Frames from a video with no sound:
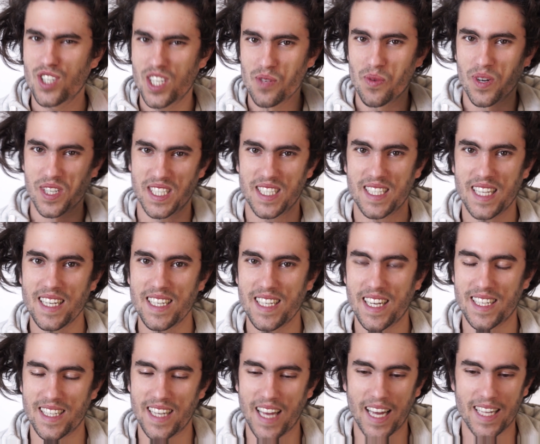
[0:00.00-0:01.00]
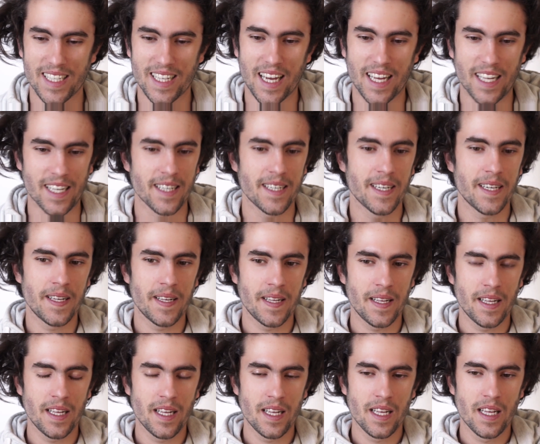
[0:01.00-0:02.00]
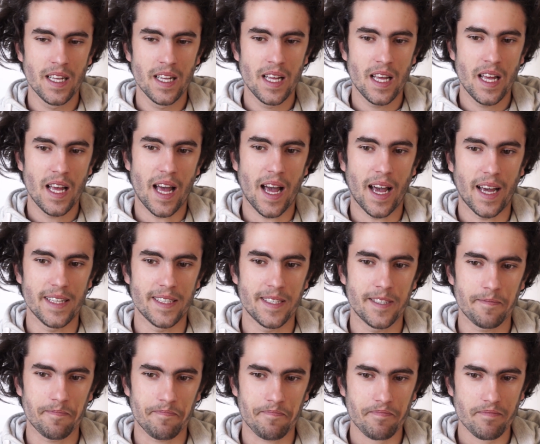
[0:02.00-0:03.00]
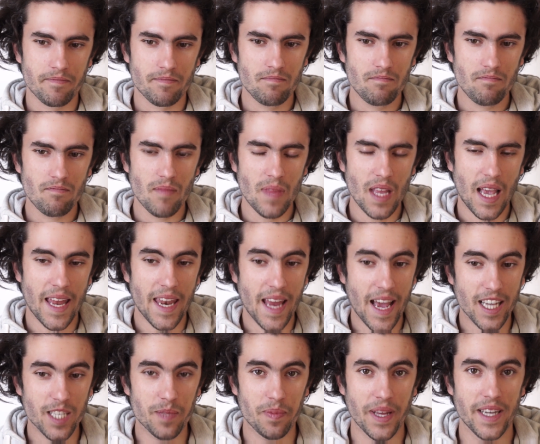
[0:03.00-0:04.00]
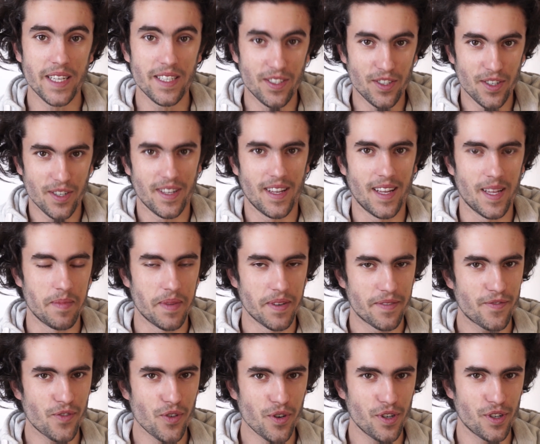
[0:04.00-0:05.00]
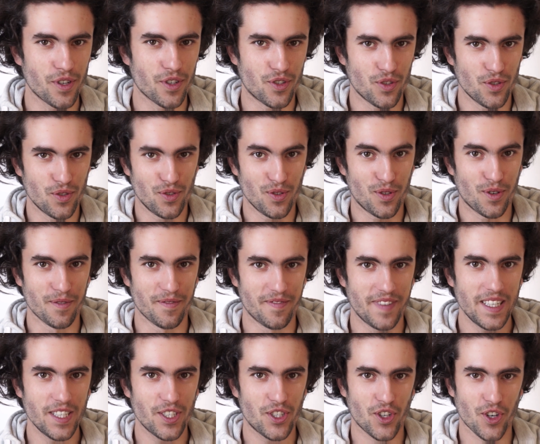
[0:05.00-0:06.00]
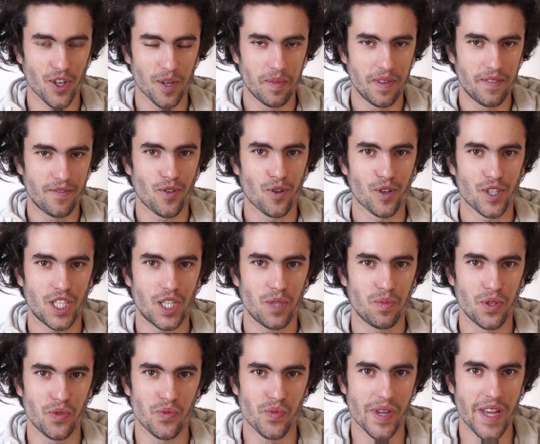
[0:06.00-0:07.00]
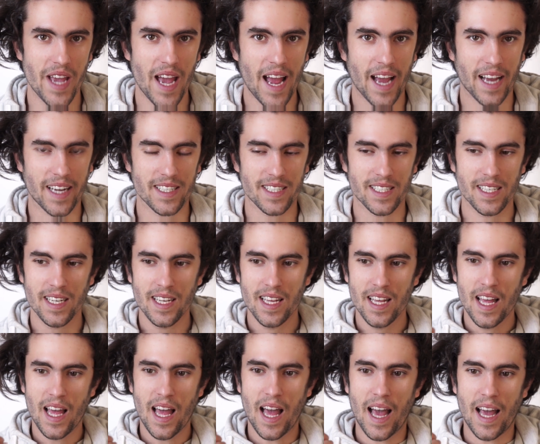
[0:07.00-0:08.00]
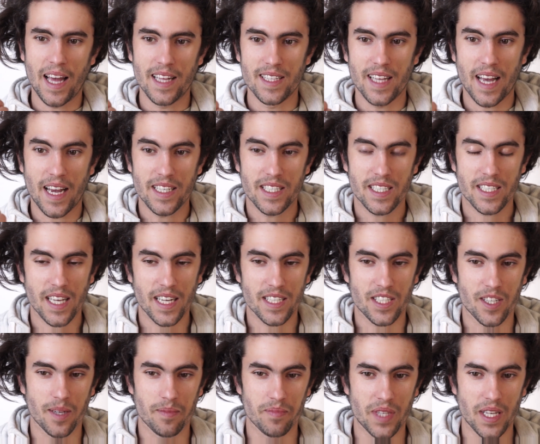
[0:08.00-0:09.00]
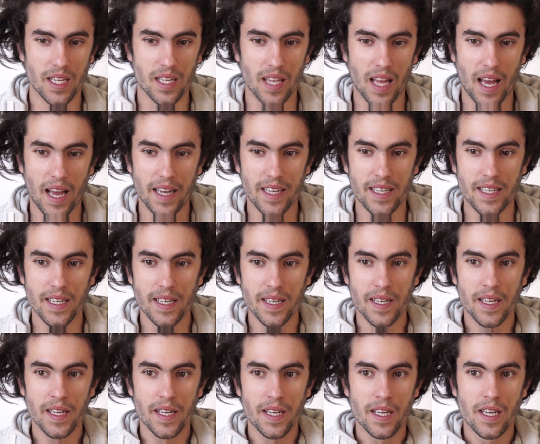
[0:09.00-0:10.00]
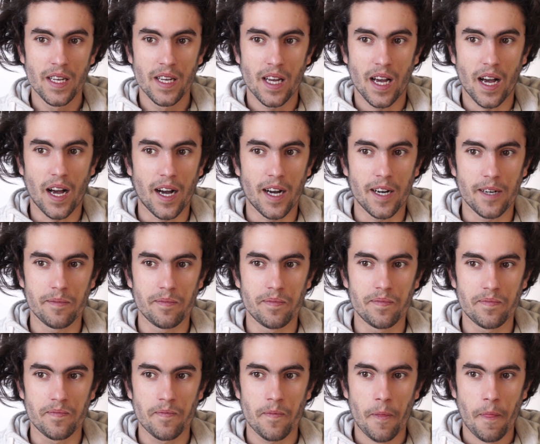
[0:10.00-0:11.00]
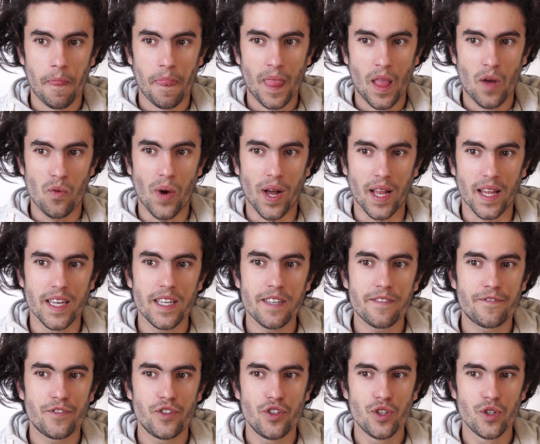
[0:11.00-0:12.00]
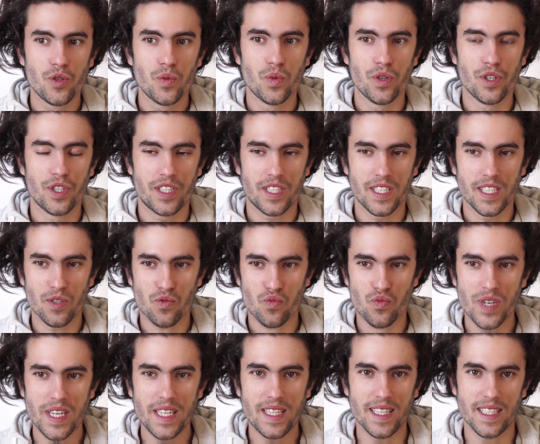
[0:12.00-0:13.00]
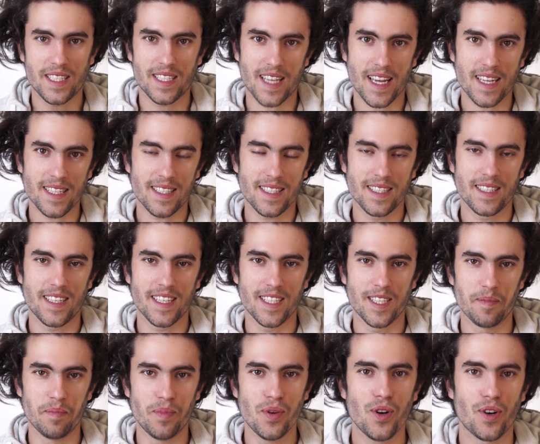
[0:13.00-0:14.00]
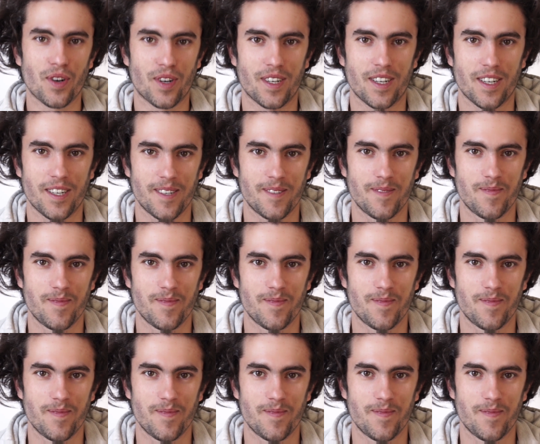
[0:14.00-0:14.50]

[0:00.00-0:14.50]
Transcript: She was thinking that. And I explained it a little bit further to convince her before she would react. And I said something like, well, if you would read the sentence in the book